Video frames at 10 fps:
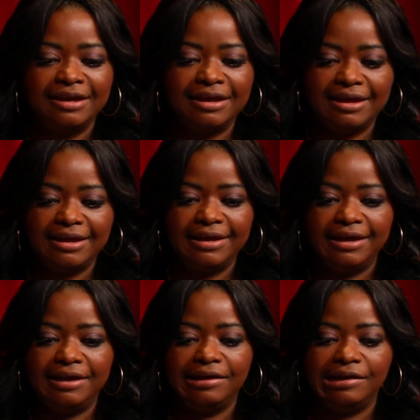I
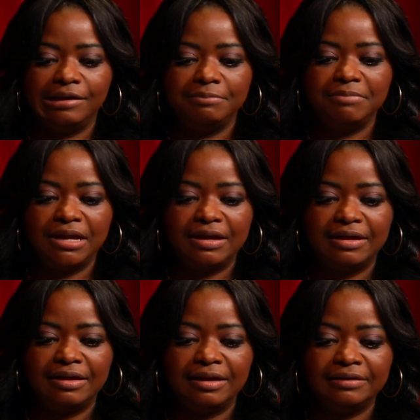am
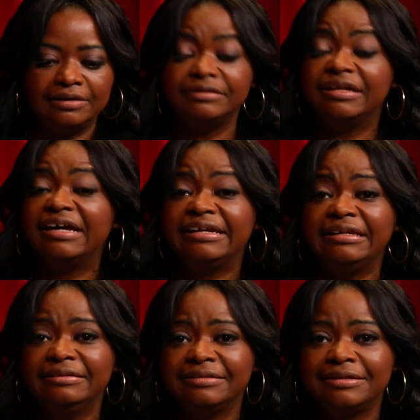uh, a little
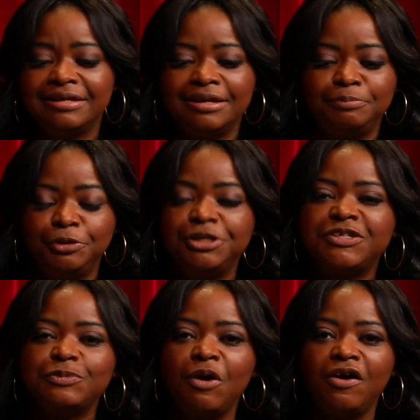nutty pretty
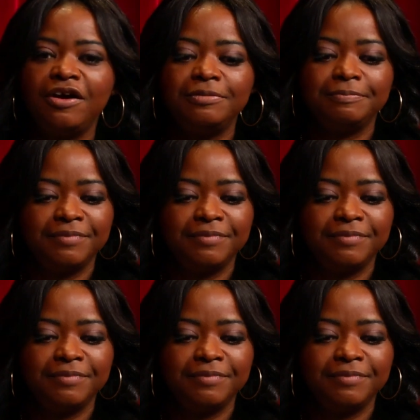smart,